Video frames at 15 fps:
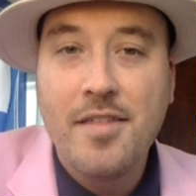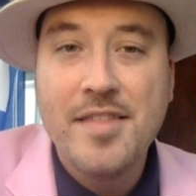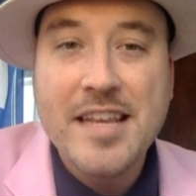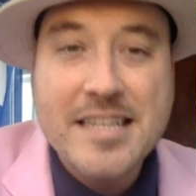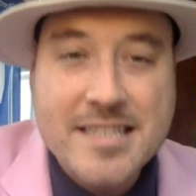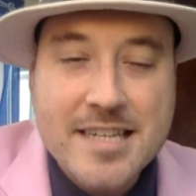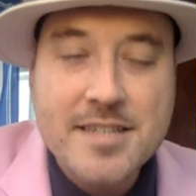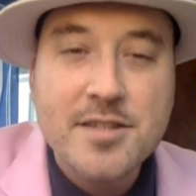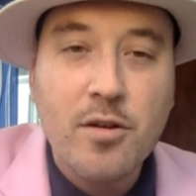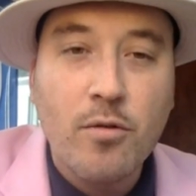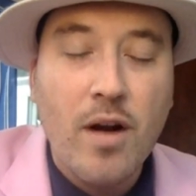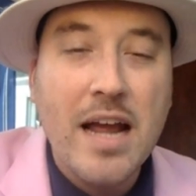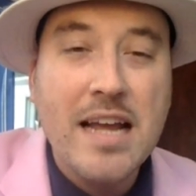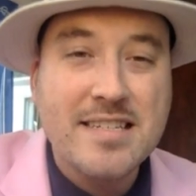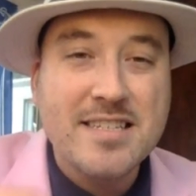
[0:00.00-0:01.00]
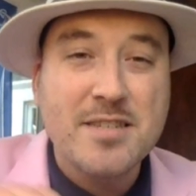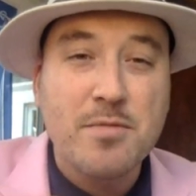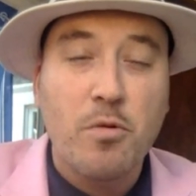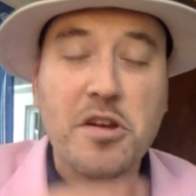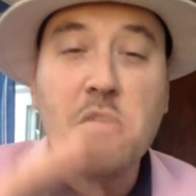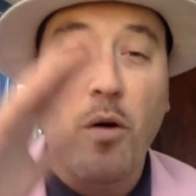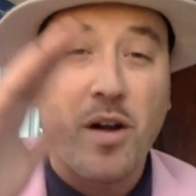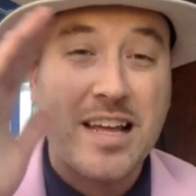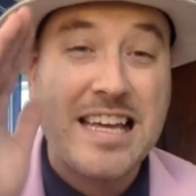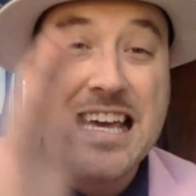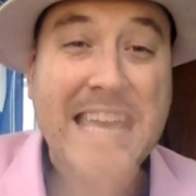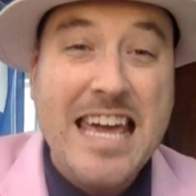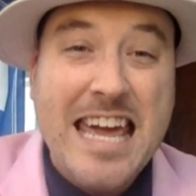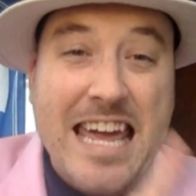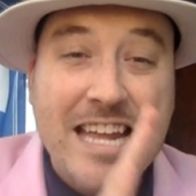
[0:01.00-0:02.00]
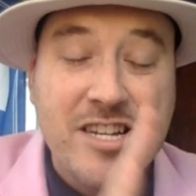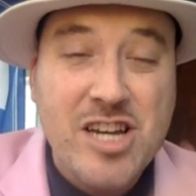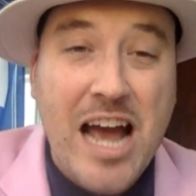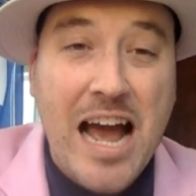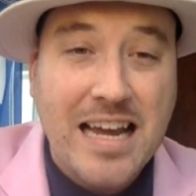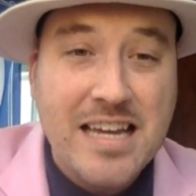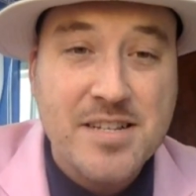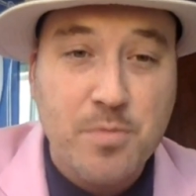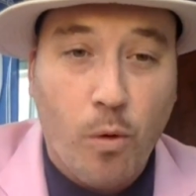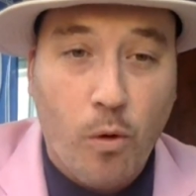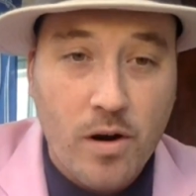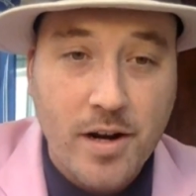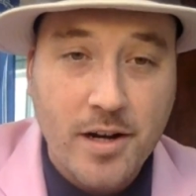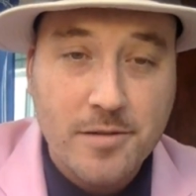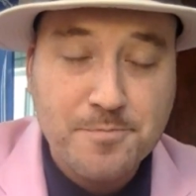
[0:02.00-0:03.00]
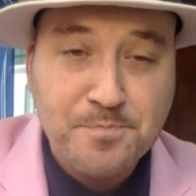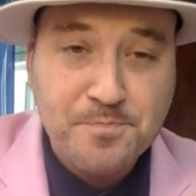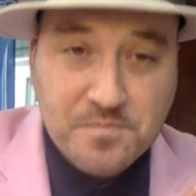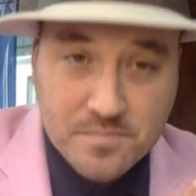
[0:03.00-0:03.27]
This is the race. This is where you want to key Jackie's Warrior.